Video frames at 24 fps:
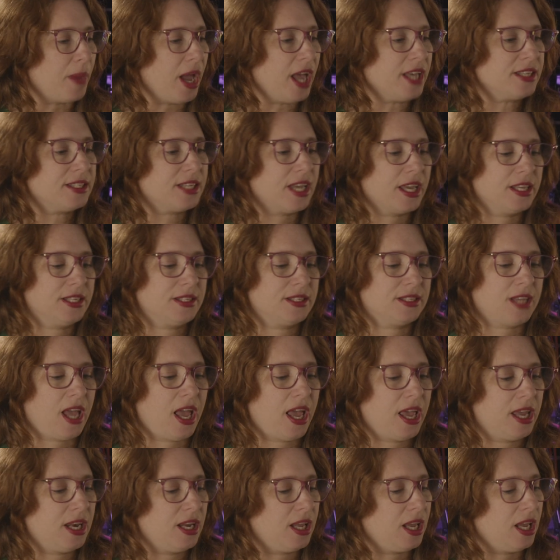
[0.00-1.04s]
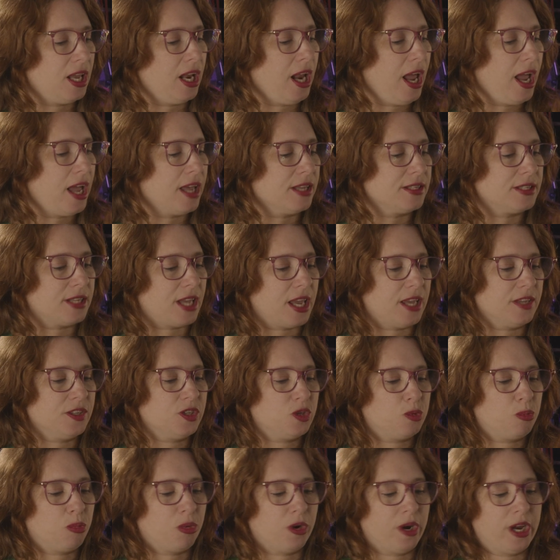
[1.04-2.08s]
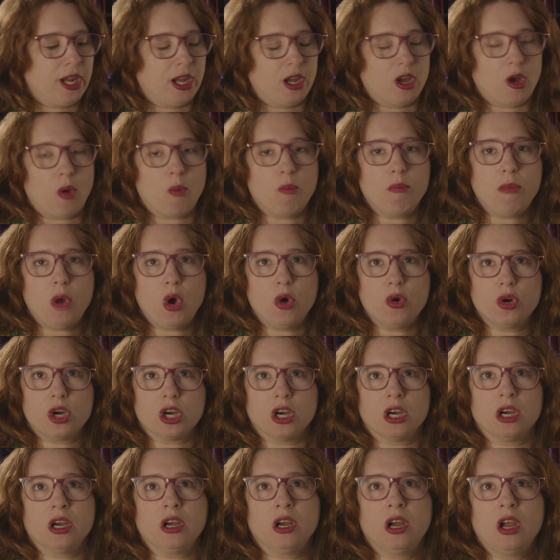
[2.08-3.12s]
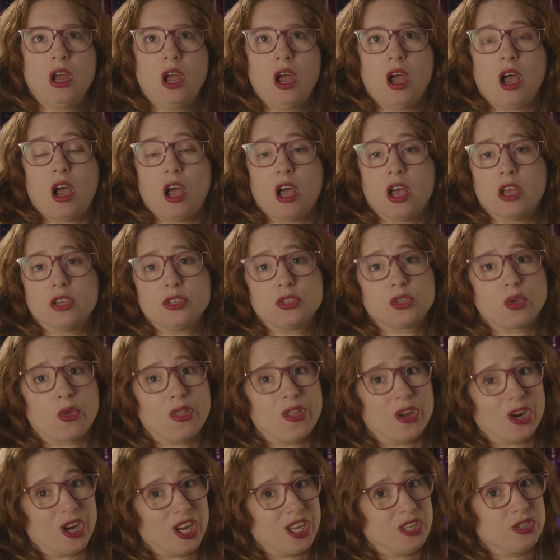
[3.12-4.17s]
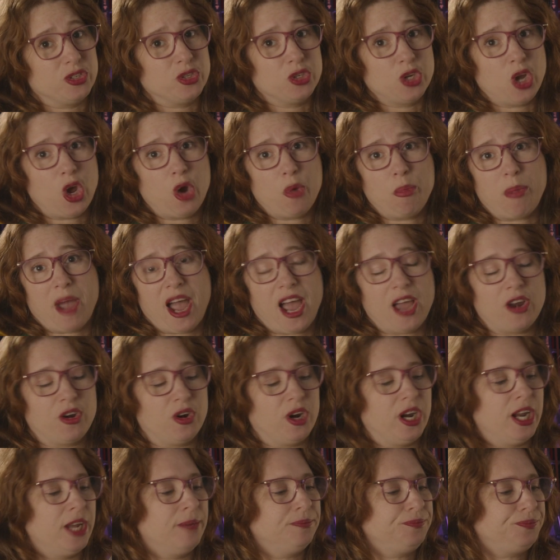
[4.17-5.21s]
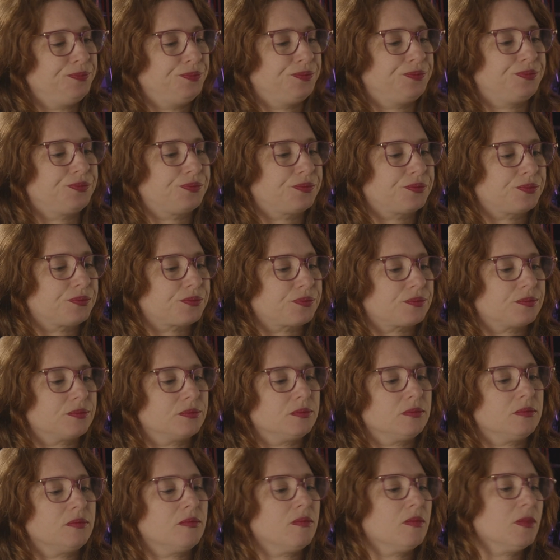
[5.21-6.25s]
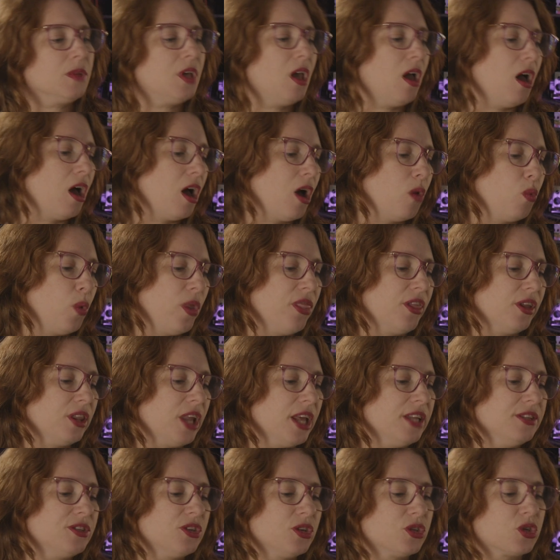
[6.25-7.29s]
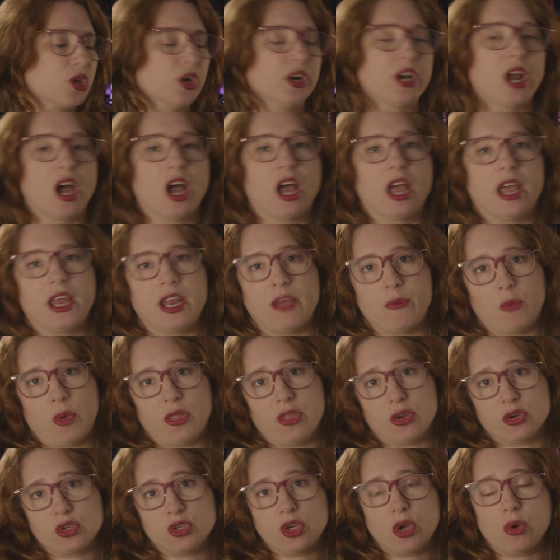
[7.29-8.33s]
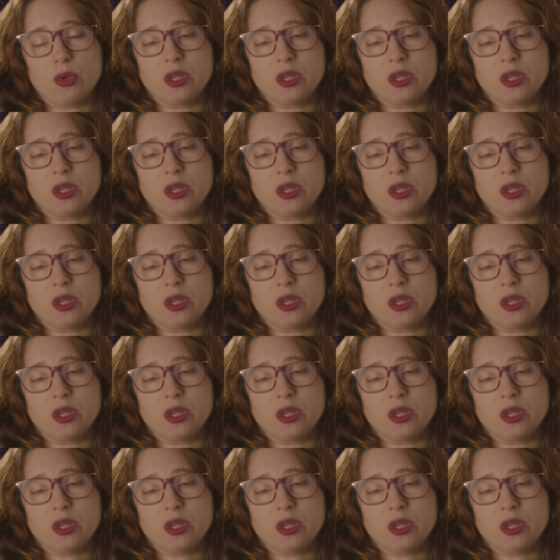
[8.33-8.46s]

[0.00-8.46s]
As I said, it has a spring motor, so there is no battery. When the lenses are not, and when there's no